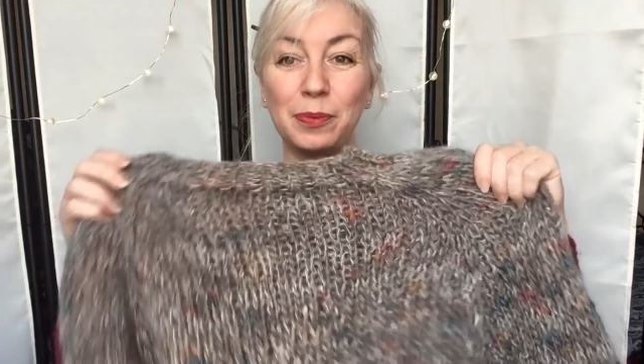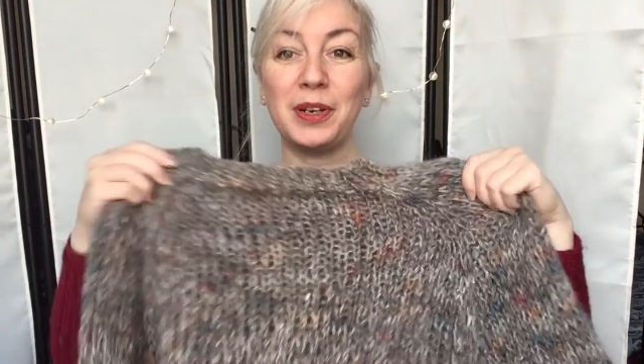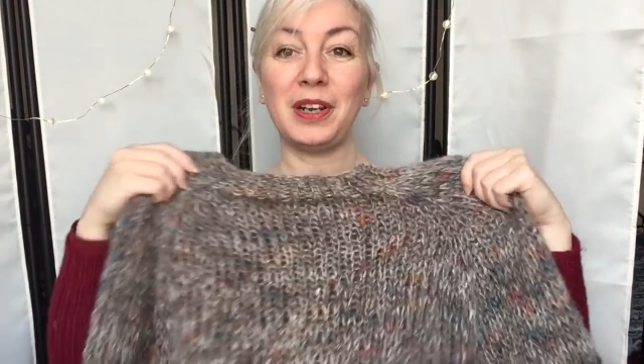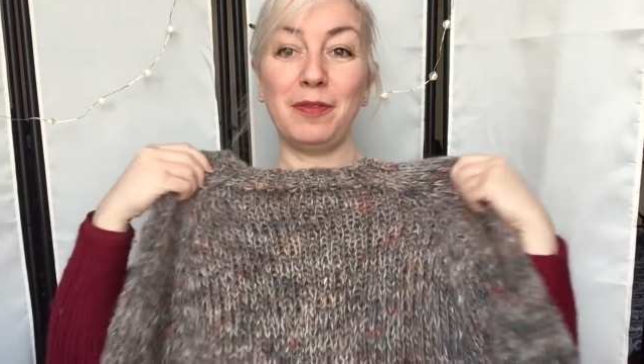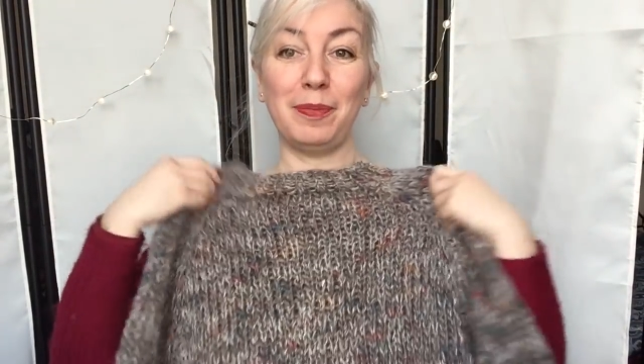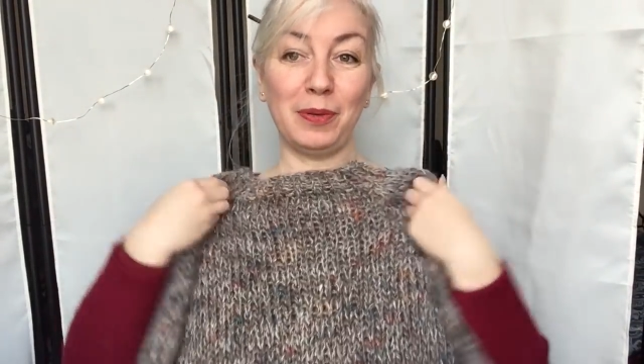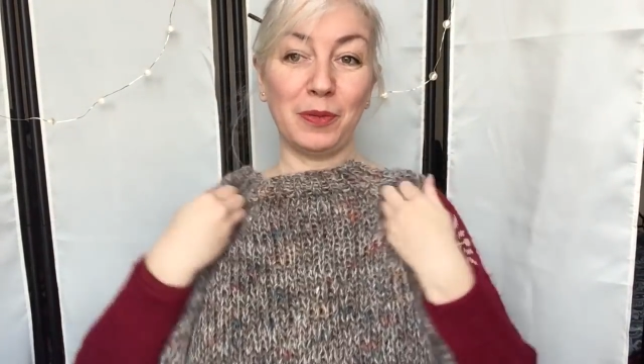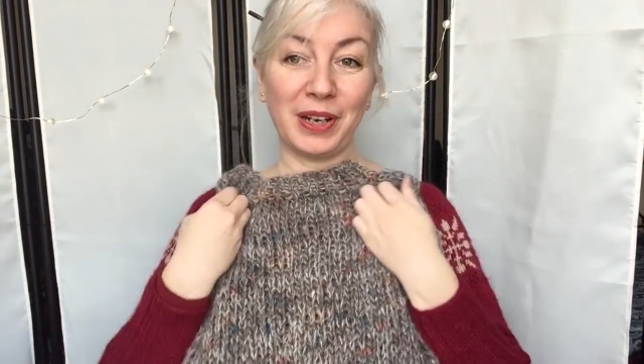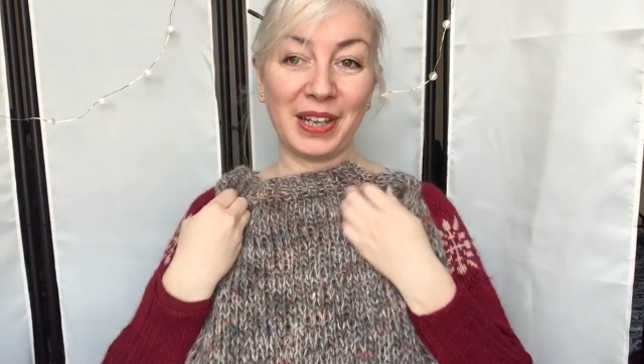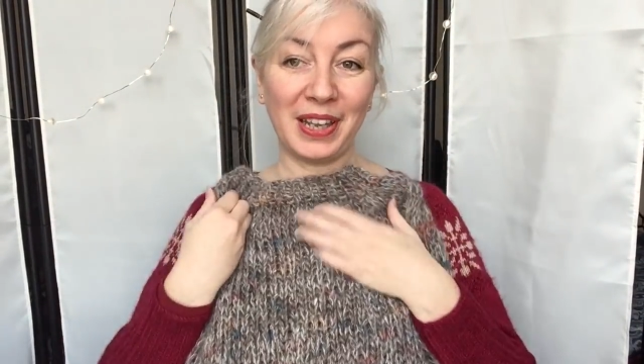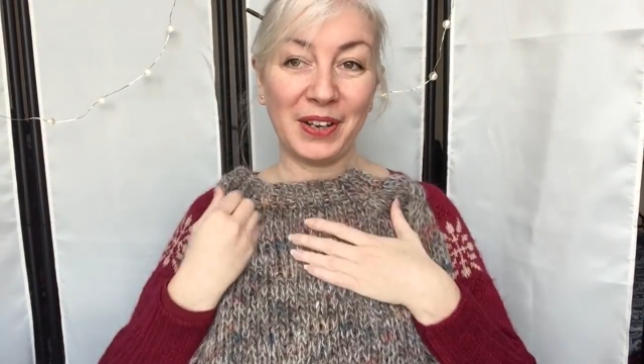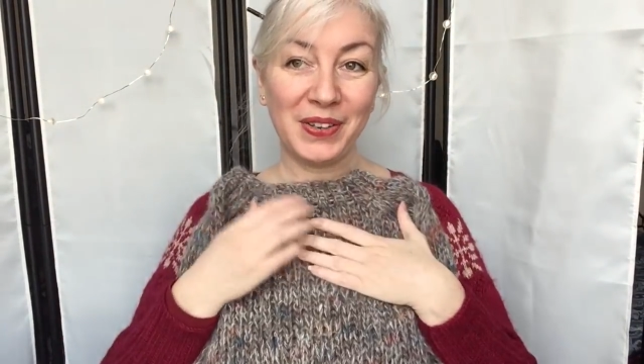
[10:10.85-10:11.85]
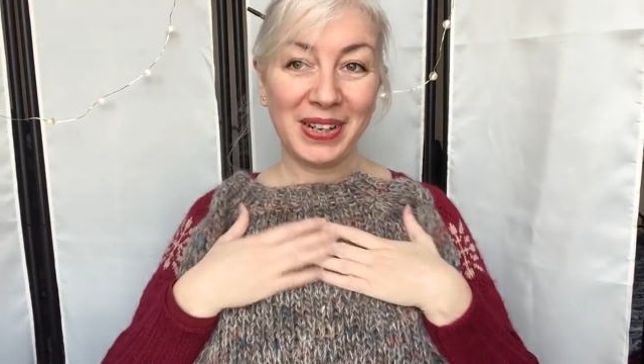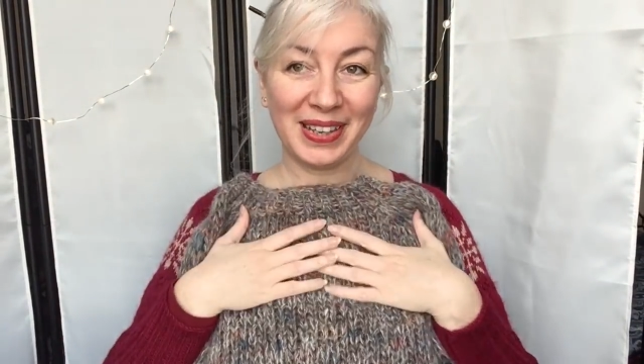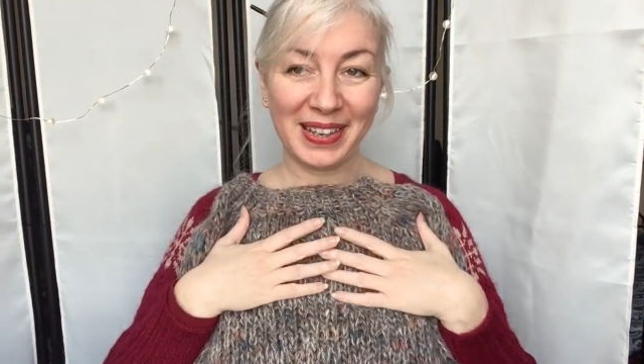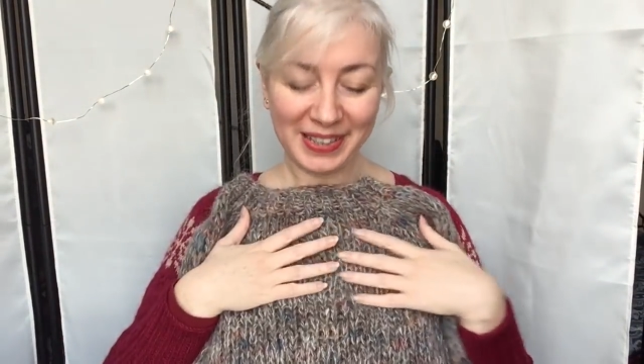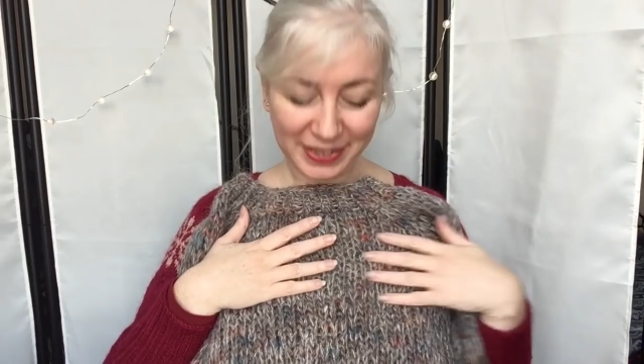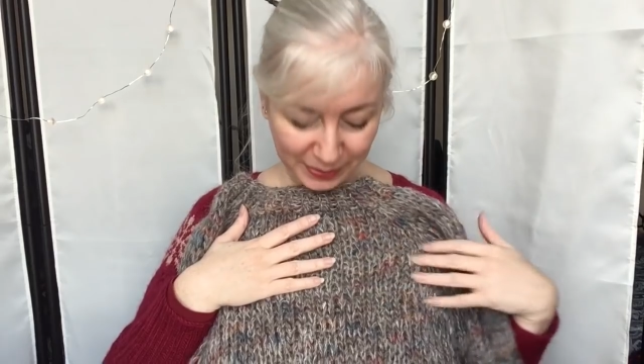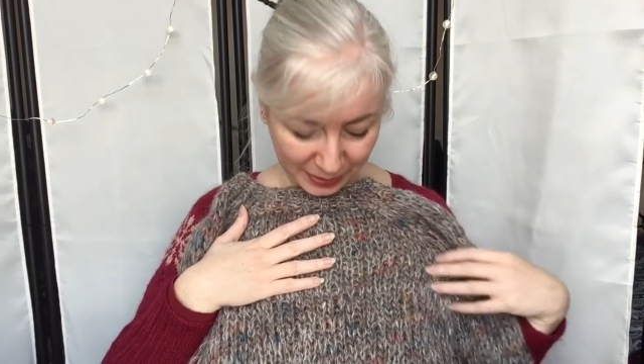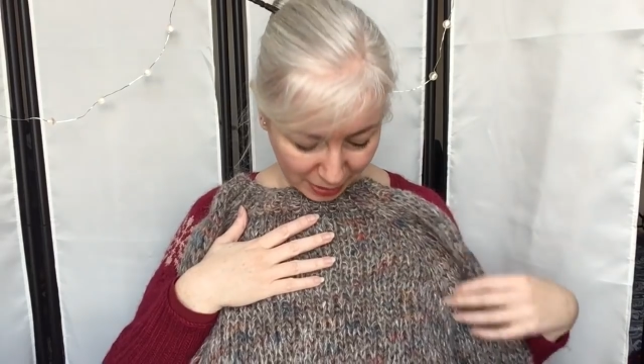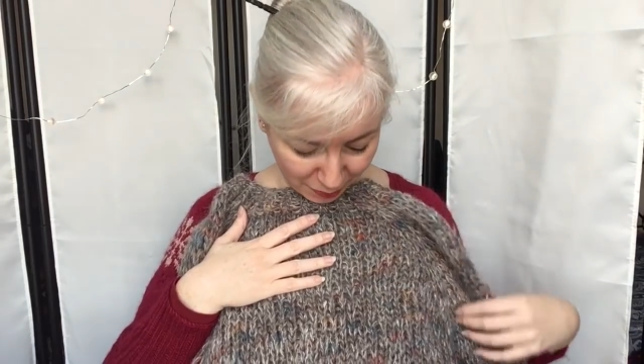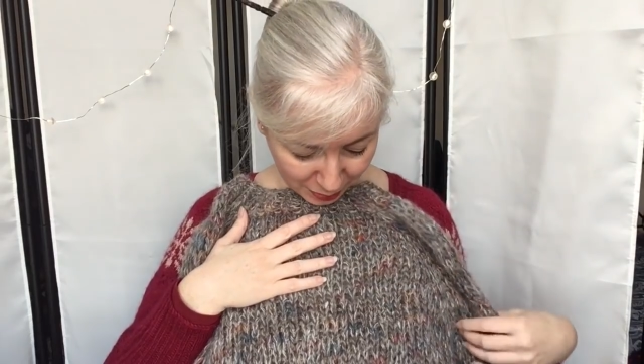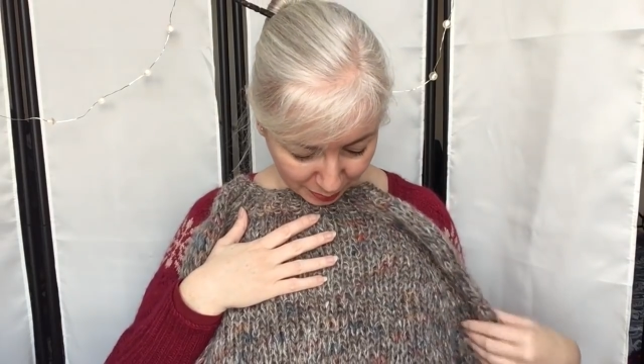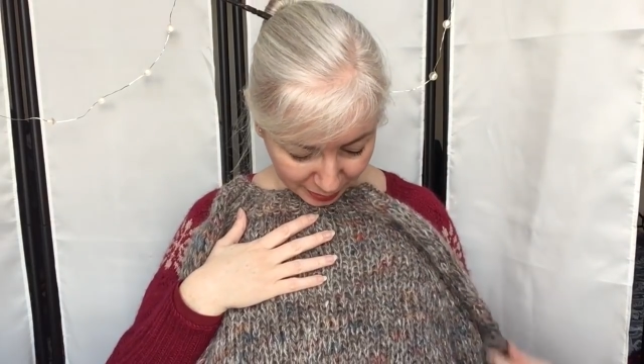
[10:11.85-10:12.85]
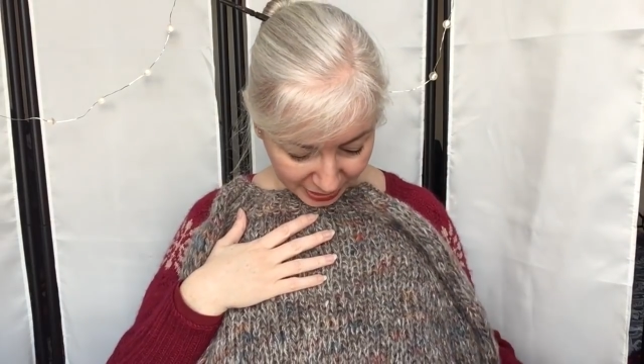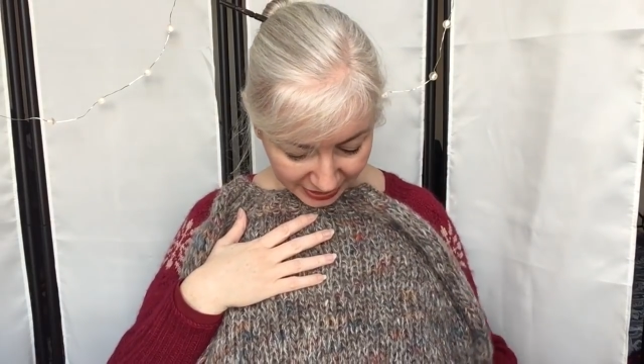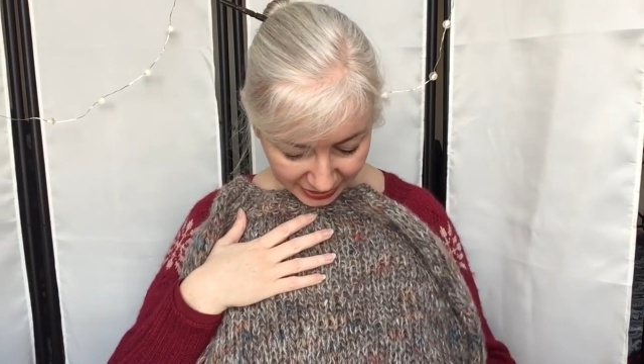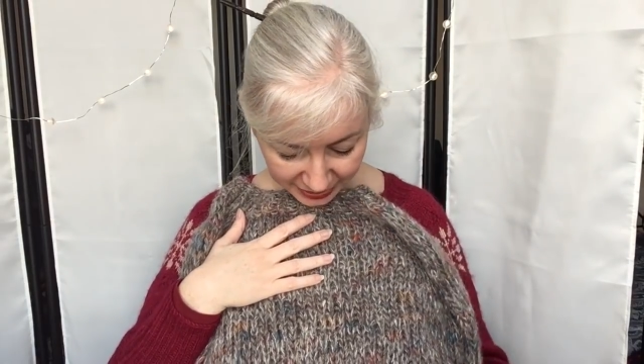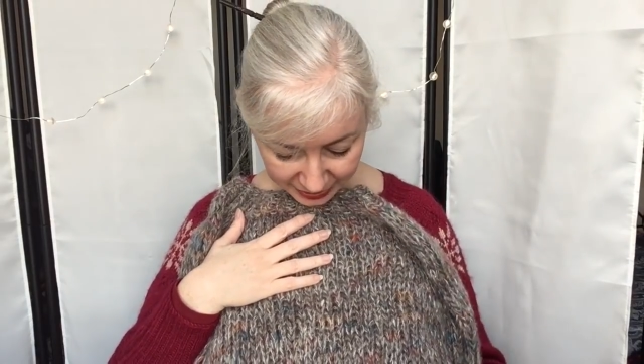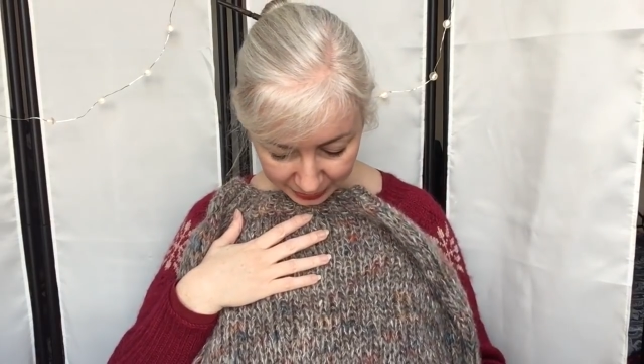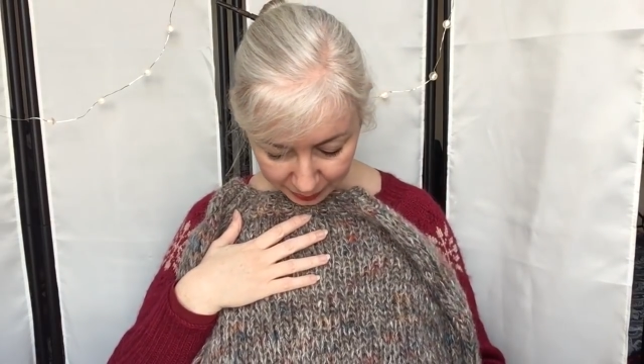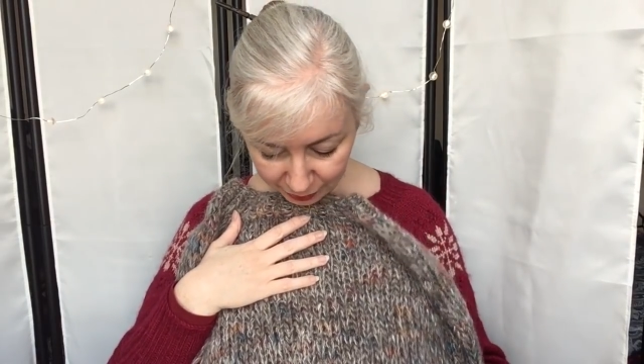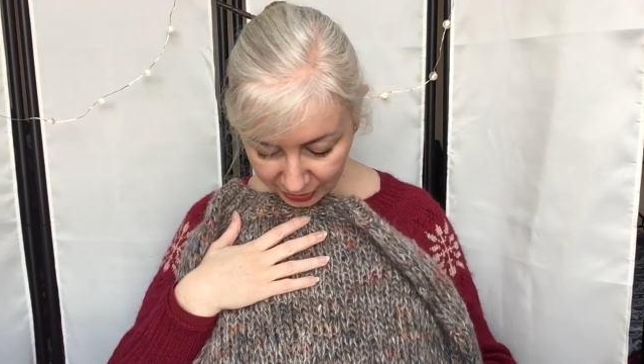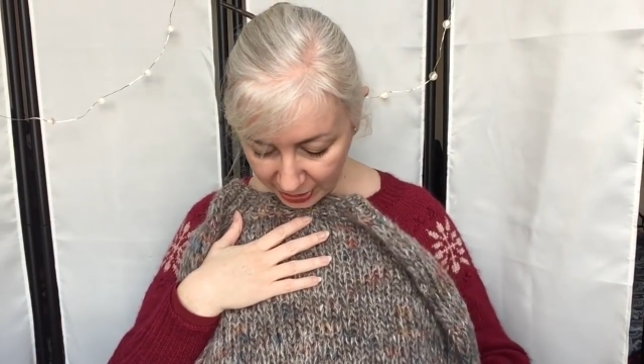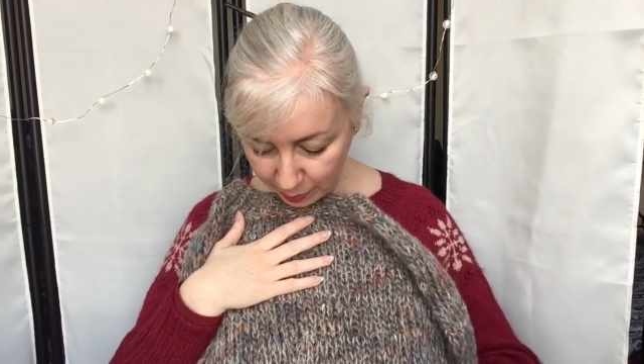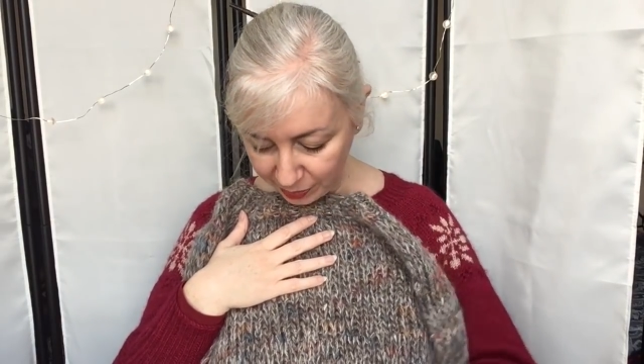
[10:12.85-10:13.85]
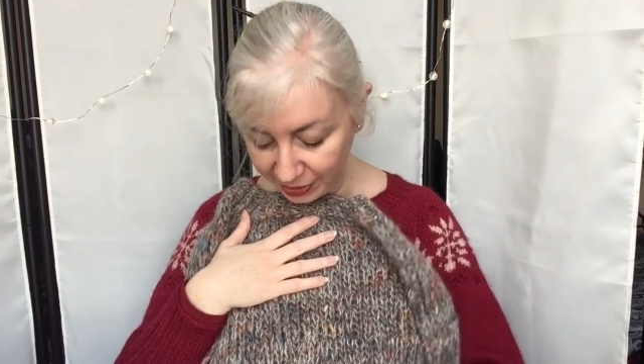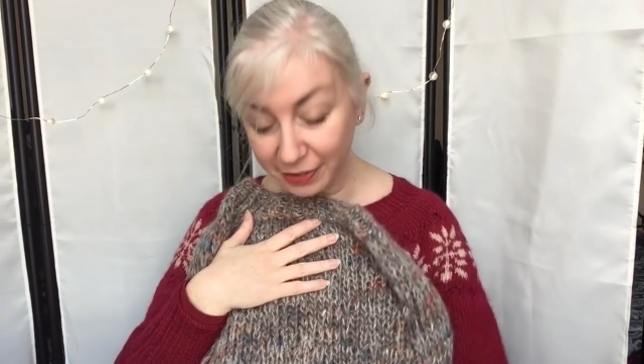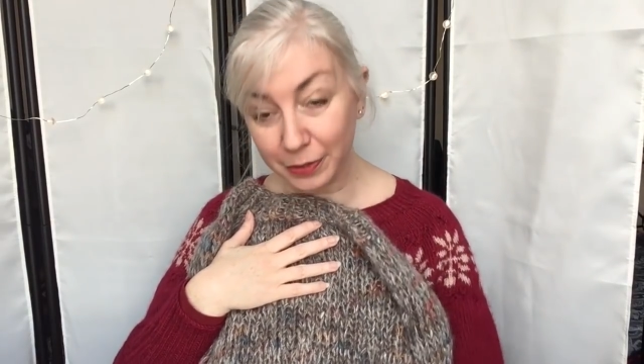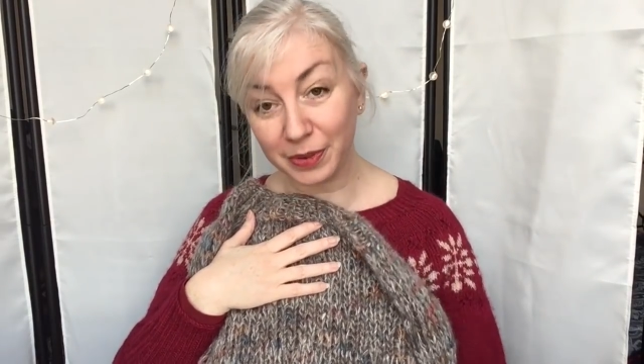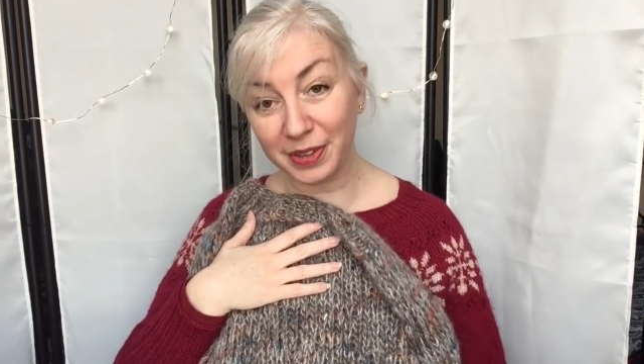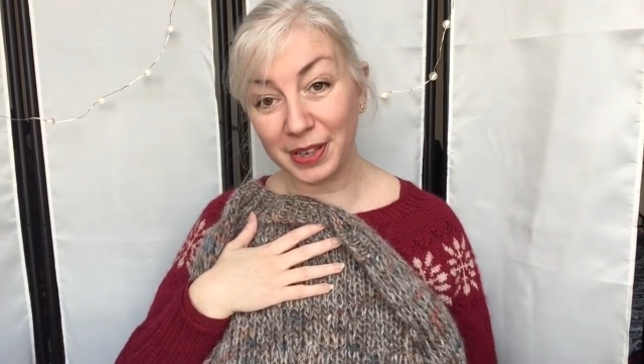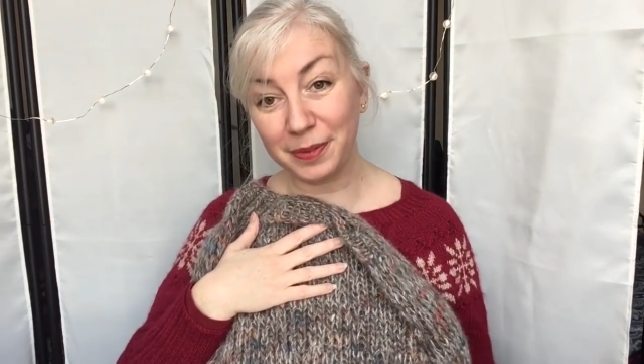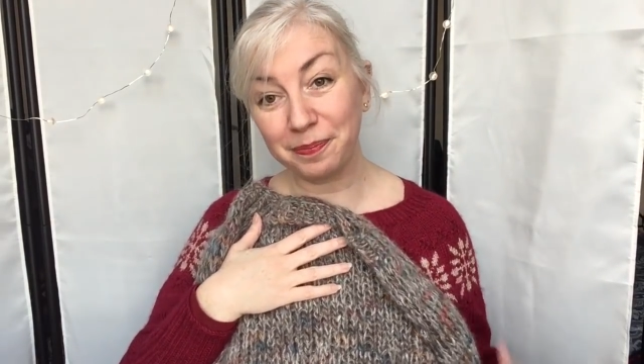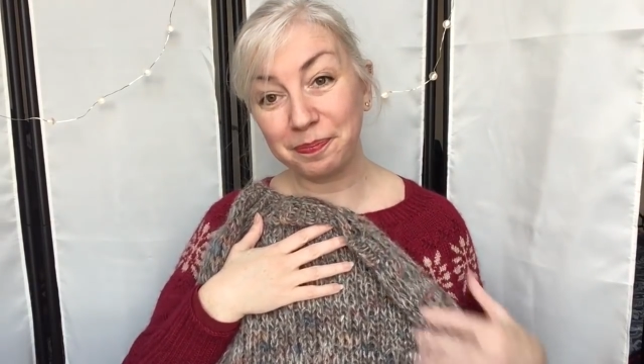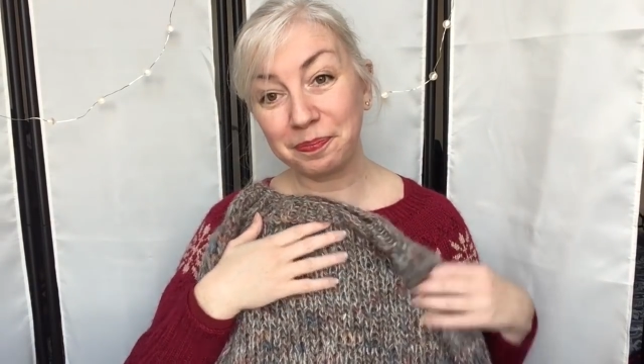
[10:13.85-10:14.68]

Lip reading: what I've been working on and that's what I've completed, and I'm very pleased with it.